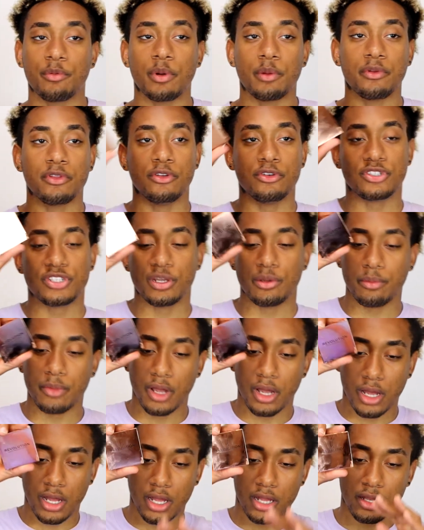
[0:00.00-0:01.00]
Revolution
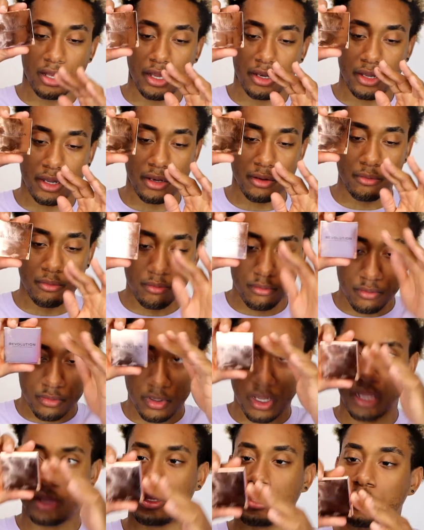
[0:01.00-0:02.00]
London,
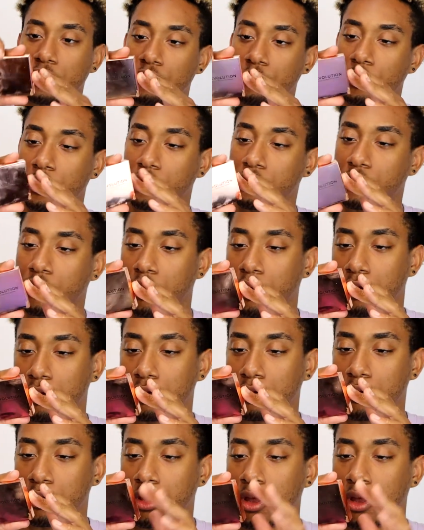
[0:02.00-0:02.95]
I think that's what it's called.